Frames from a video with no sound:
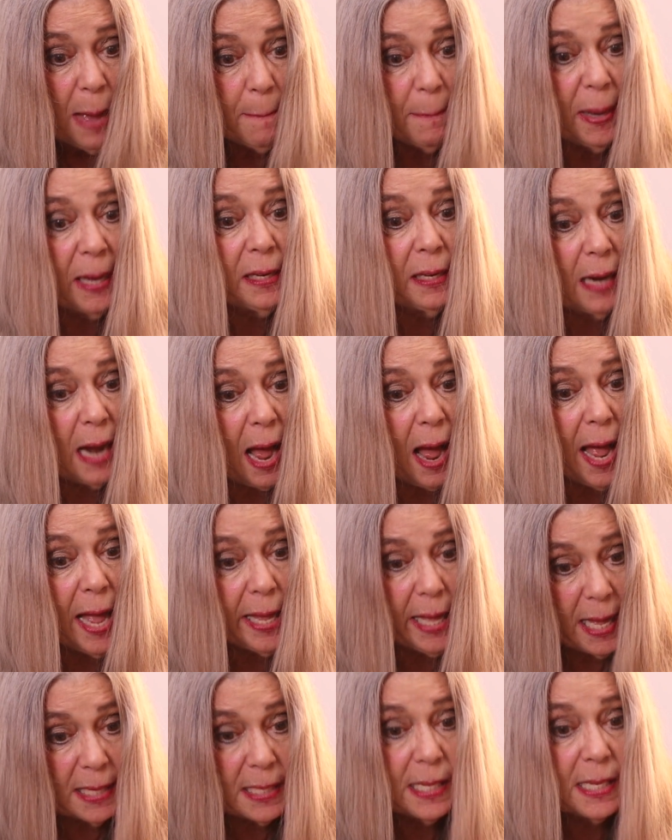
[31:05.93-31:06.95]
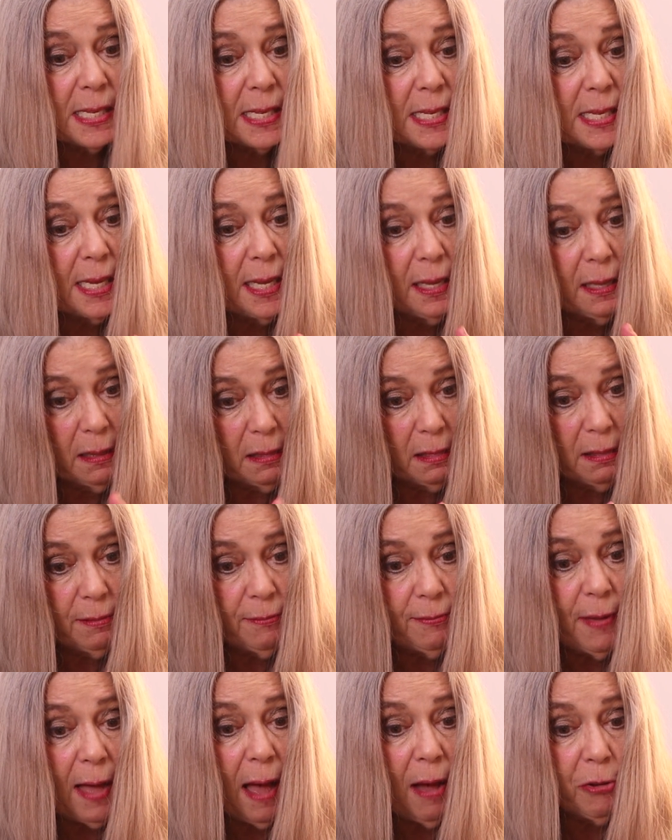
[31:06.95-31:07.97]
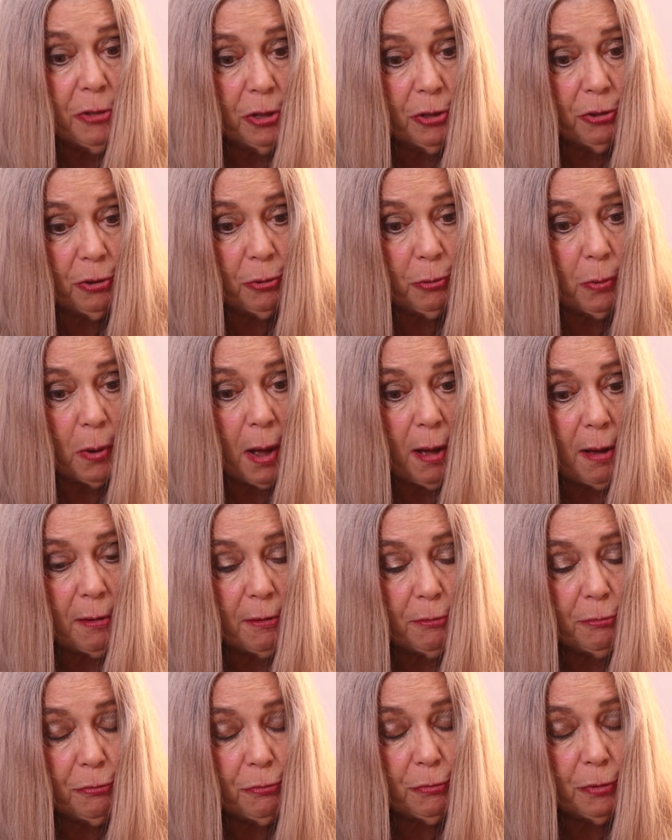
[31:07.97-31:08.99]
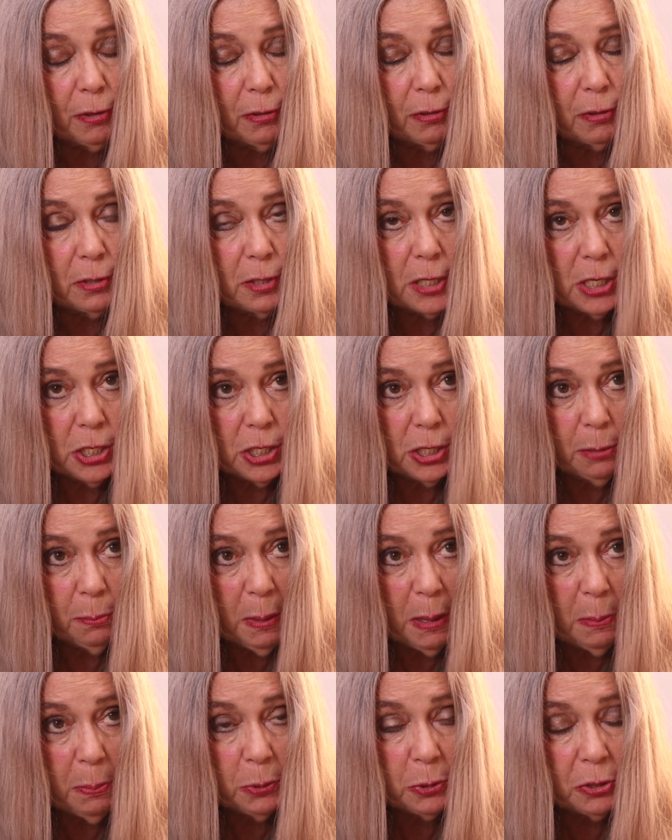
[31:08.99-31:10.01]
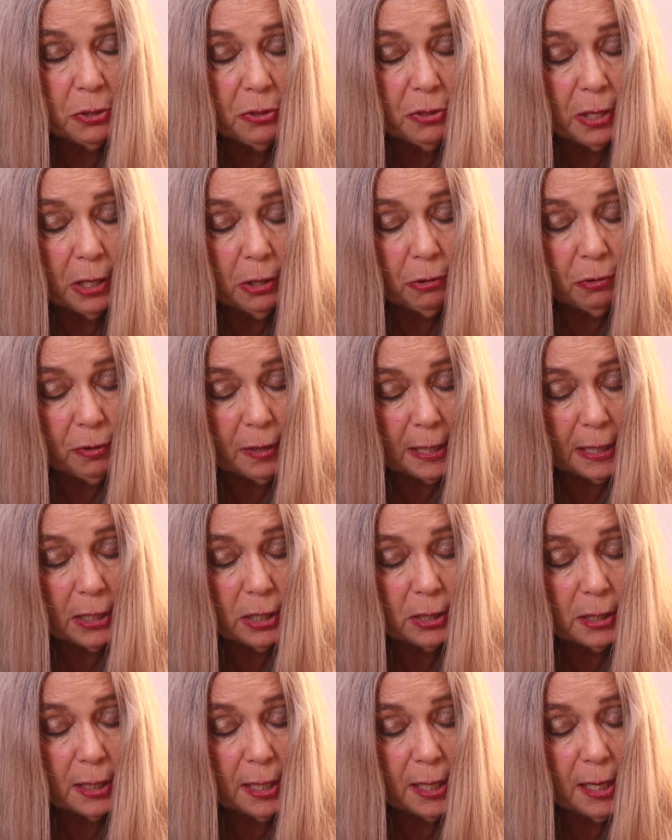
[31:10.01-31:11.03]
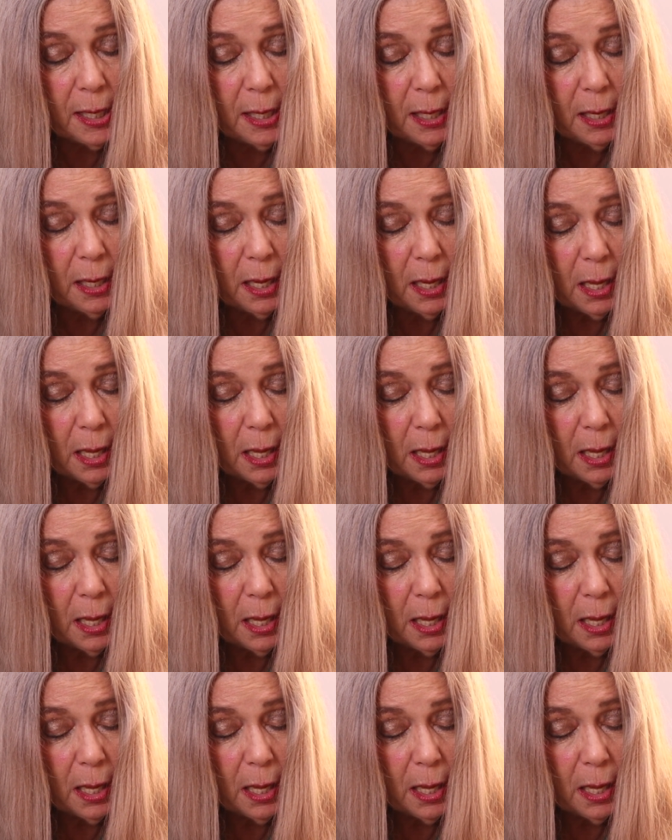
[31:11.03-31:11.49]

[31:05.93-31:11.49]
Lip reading: But I can see the value of teaching people to think critically,